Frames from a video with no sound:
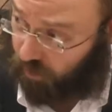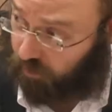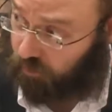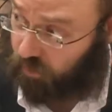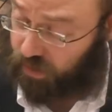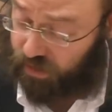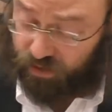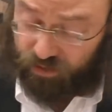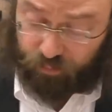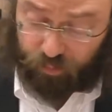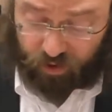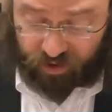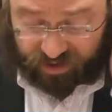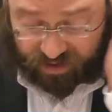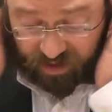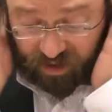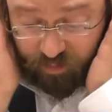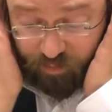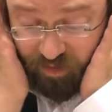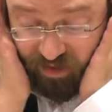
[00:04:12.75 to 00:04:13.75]
when the
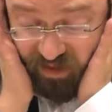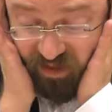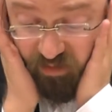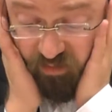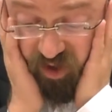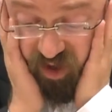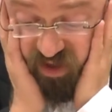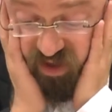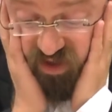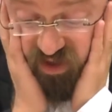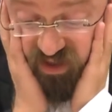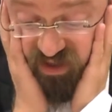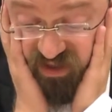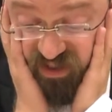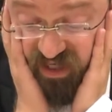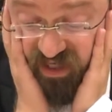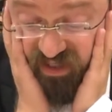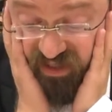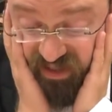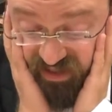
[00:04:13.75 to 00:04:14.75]
person does b'chas he's
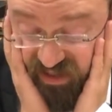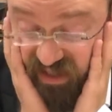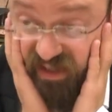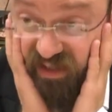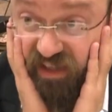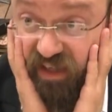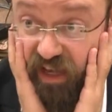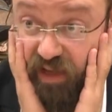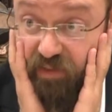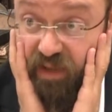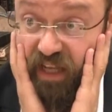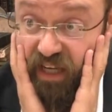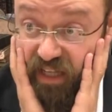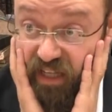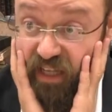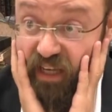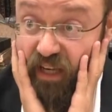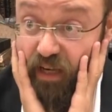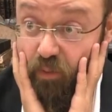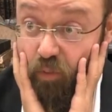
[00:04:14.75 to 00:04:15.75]
saying, that's it, I'm not
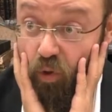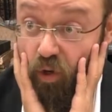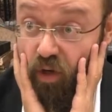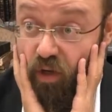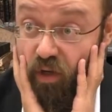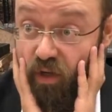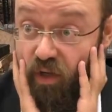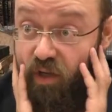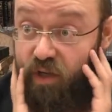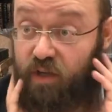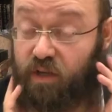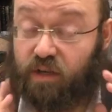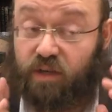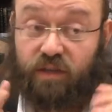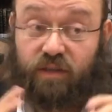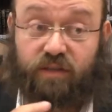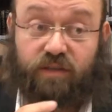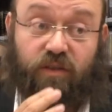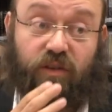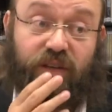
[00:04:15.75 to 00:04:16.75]
eating anymore.
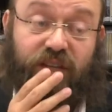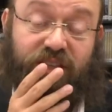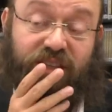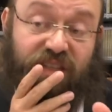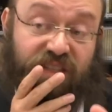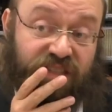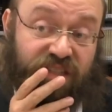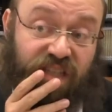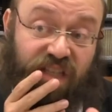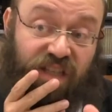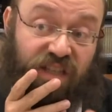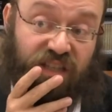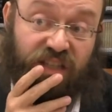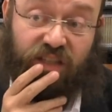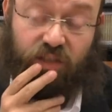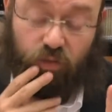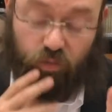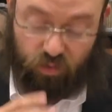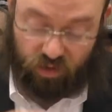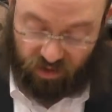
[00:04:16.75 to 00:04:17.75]
So he
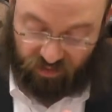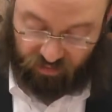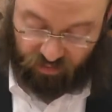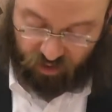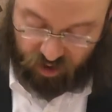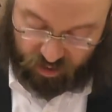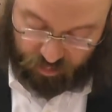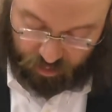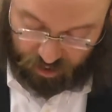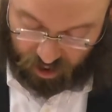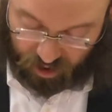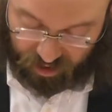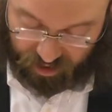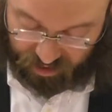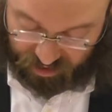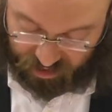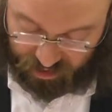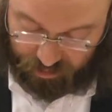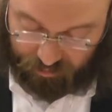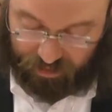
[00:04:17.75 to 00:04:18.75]
discontinues the first
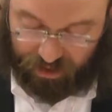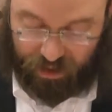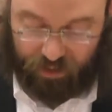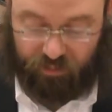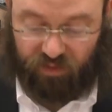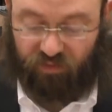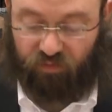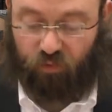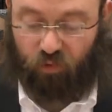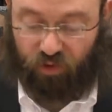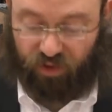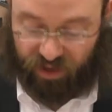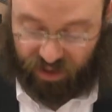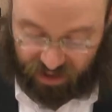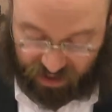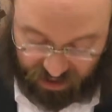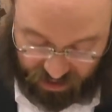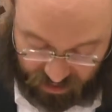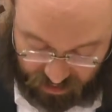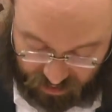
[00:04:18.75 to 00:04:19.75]
bracha that he made before the
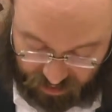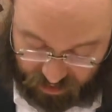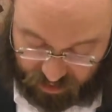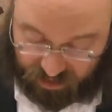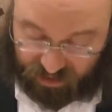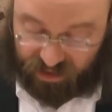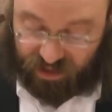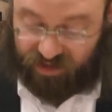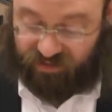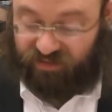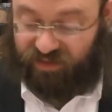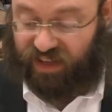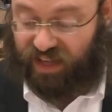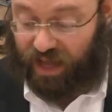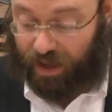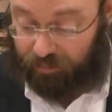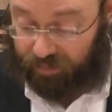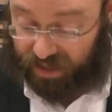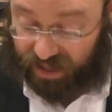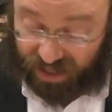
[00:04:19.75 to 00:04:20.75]
eating.
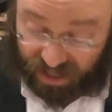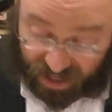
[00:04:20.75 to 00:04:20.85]
Because